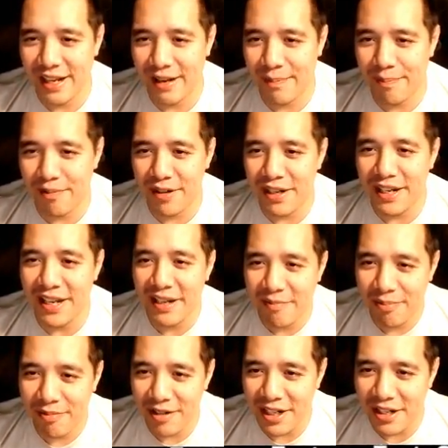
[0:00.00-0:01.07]

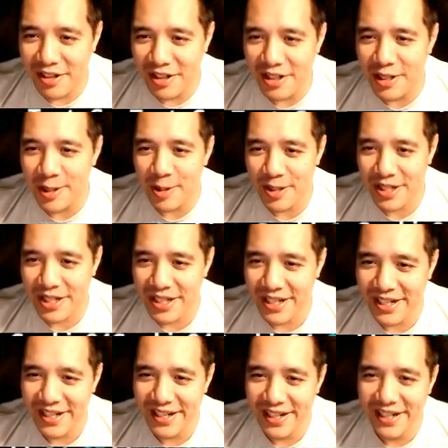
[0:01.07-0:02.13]
Pretty good use.
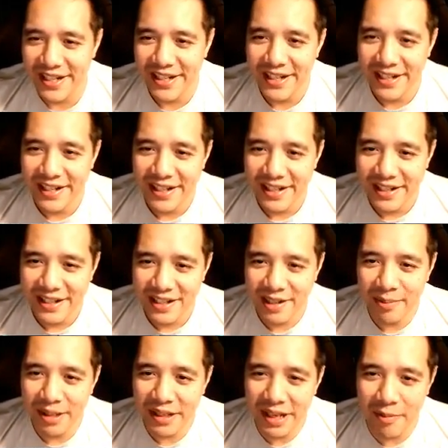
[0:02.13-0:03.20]

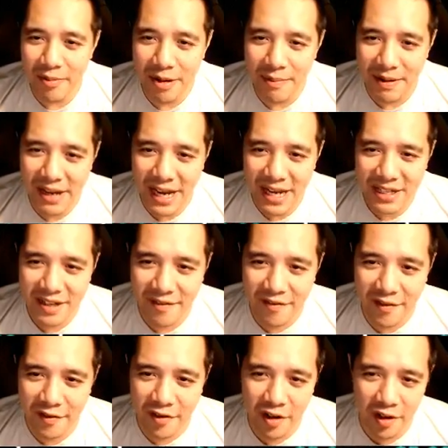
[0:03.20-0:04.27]
Something that we've been asking
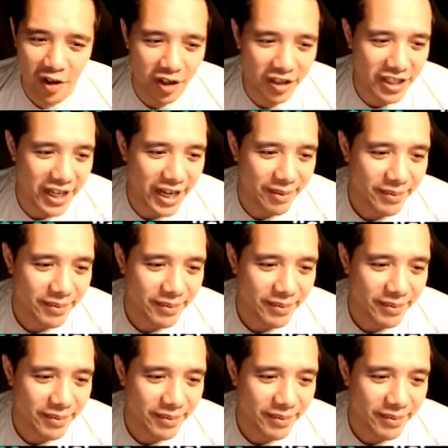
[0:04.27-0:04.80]
for a long time.